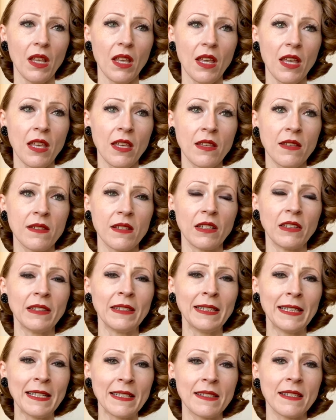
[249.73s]
is
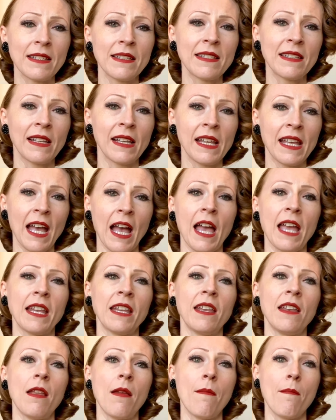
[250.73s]
listen to
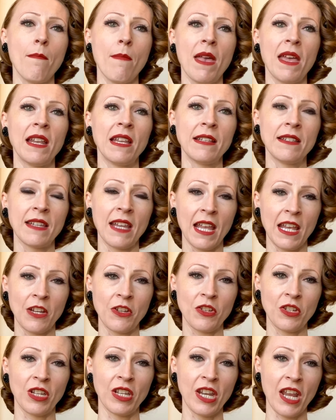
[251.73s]
guided
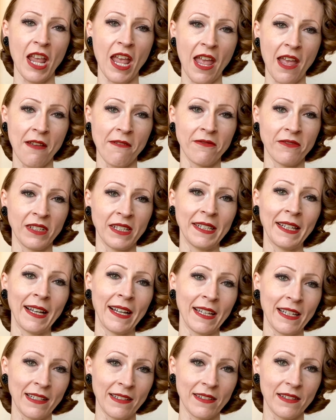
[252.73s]
meditation every
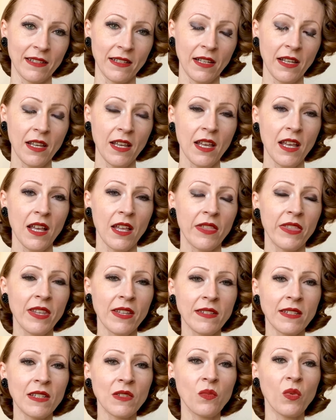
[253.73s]
night.
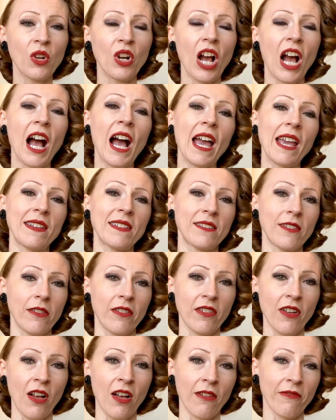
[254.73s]
This is where I
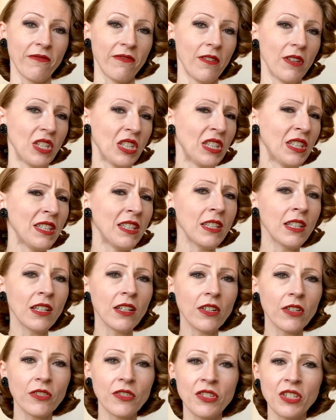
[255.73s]
started off
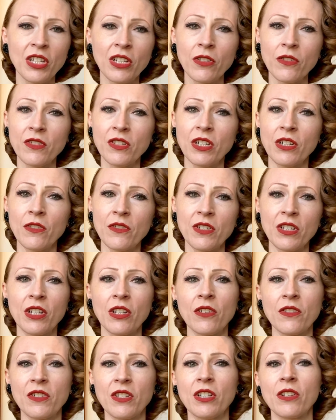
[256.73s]
years, years, years,
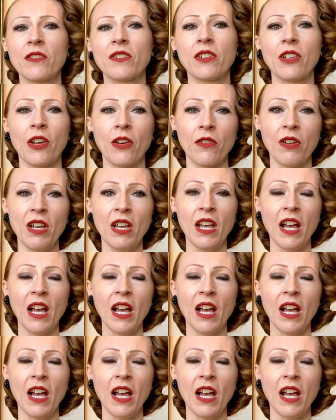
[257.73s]
years, years ago.